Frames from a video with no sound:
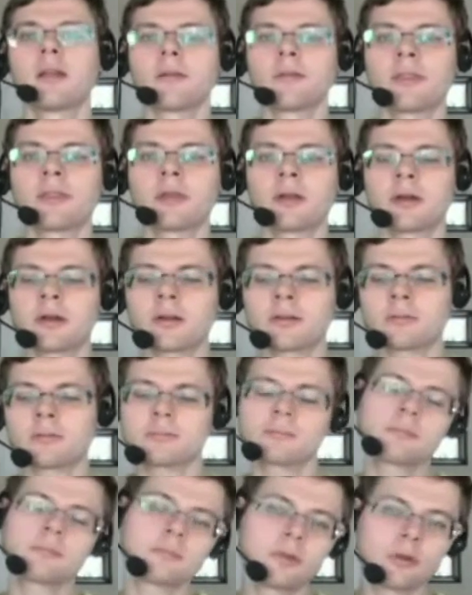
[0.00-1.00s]
there are
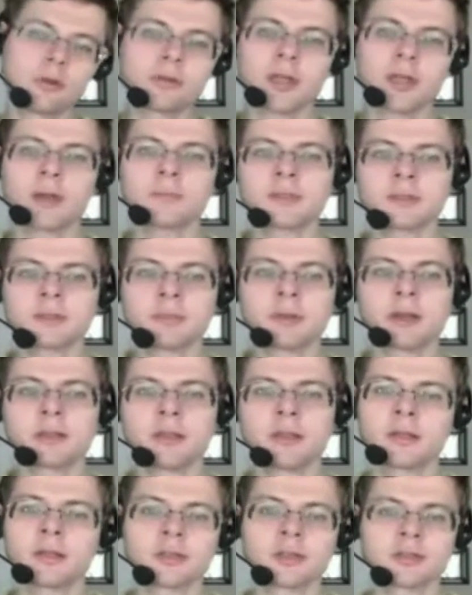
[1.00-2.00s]
two types of
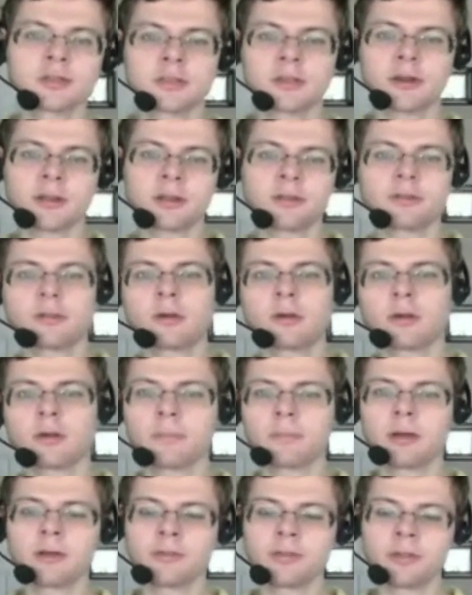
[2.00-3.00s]
meditations that I can talk
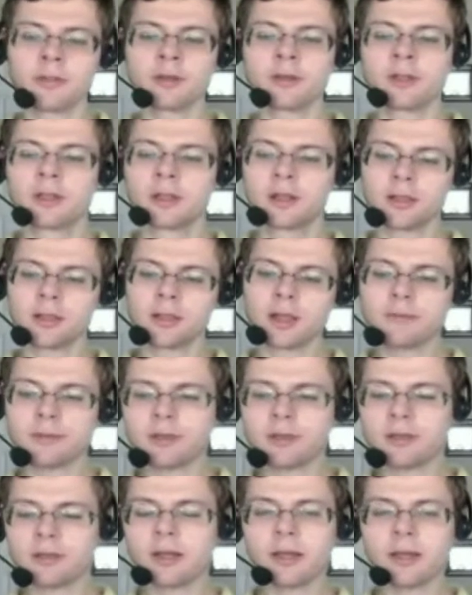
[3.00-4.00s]
about: the
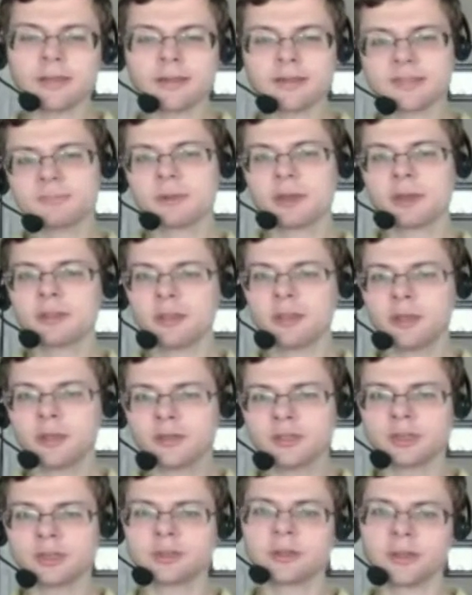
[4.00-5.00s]
loving kindness
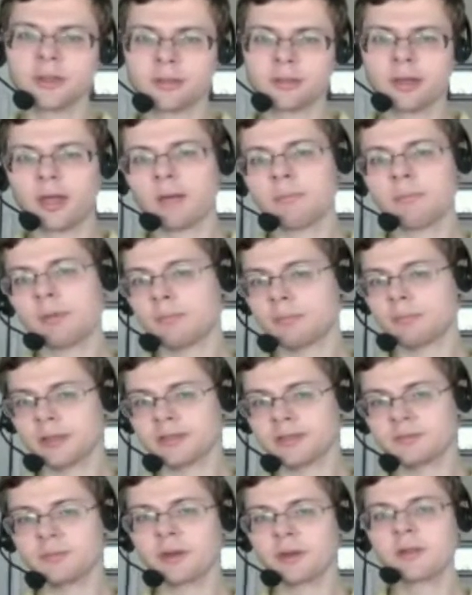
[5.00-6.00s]
meditation and the happy
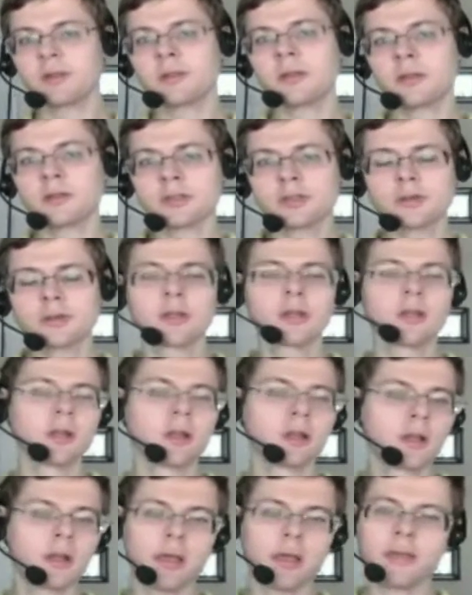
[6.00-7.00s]
place meditation,
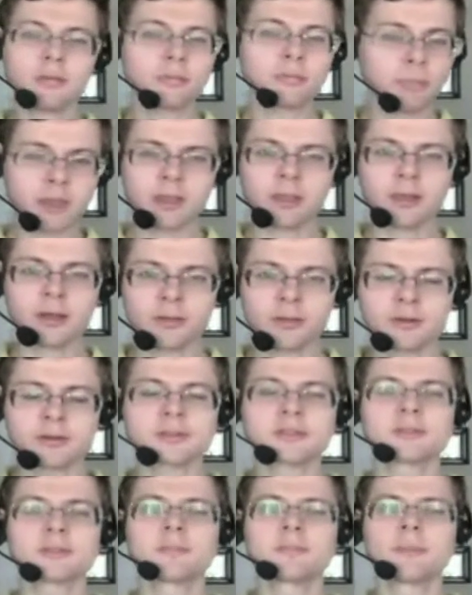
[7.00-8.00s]
and many
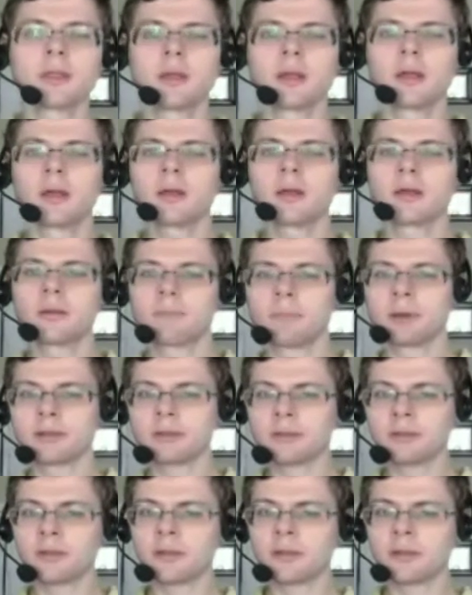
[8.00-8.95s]
others. But